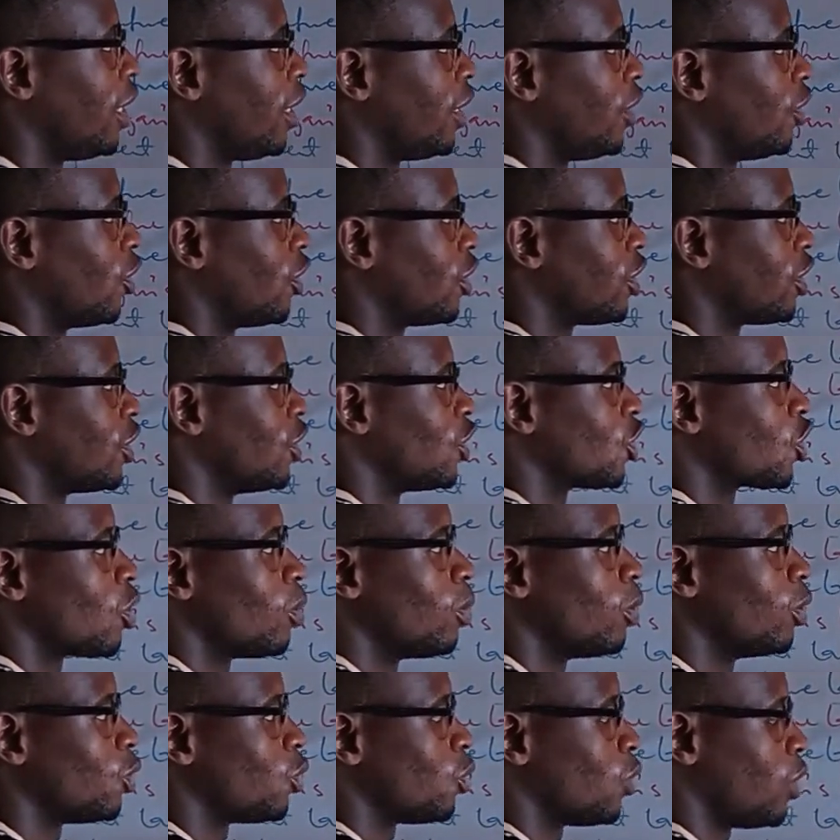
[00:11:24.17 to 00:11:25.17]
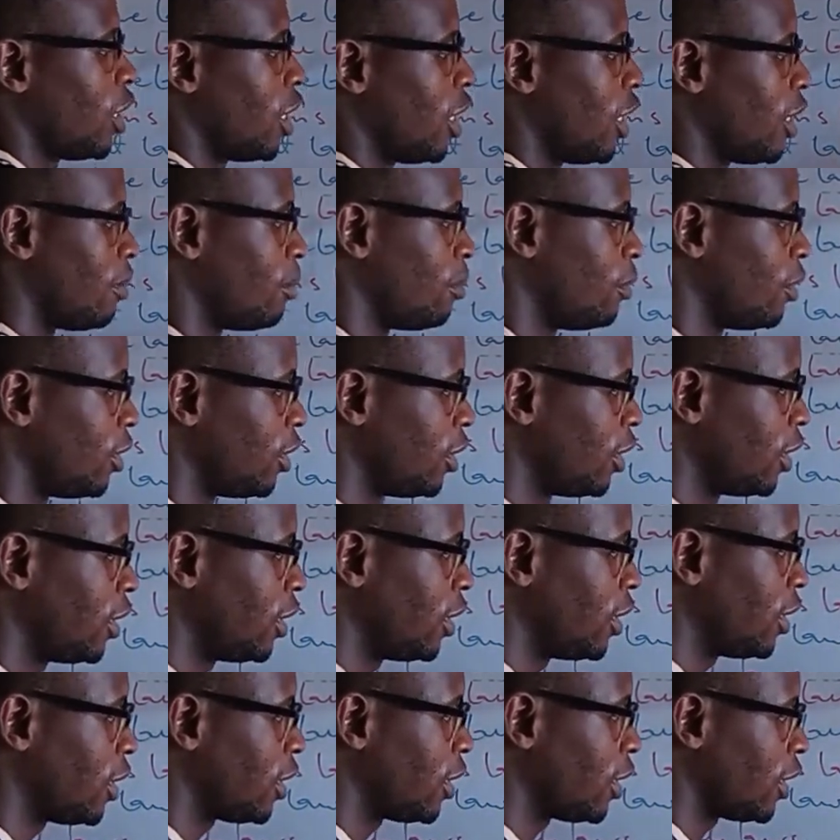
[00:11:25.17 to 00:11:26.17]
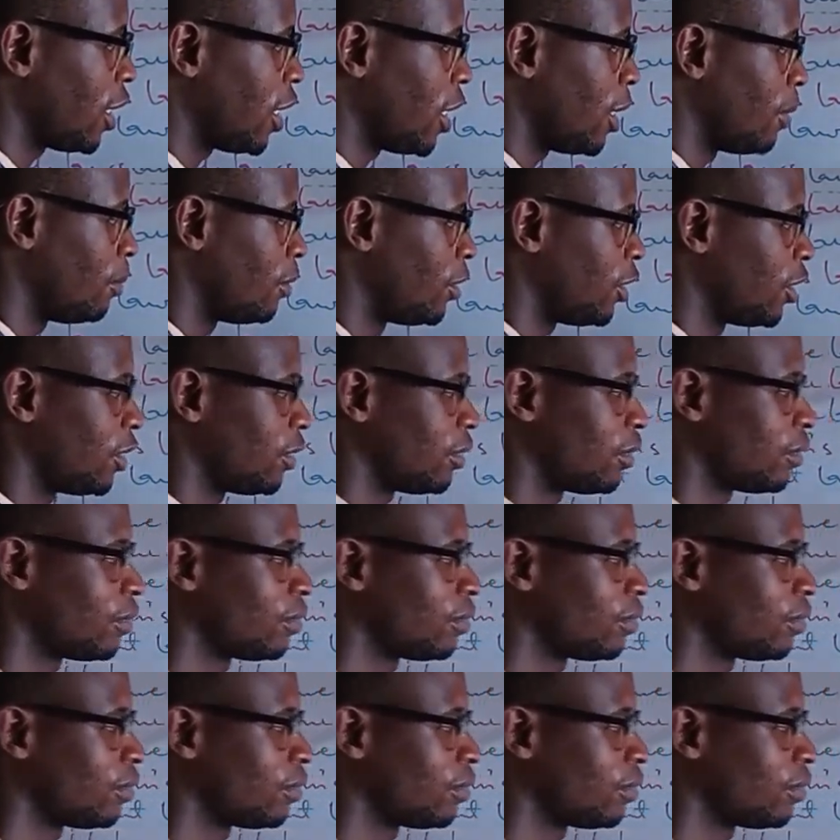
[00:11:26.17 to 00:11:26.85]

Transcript: nothing is common to A and B. This is empty.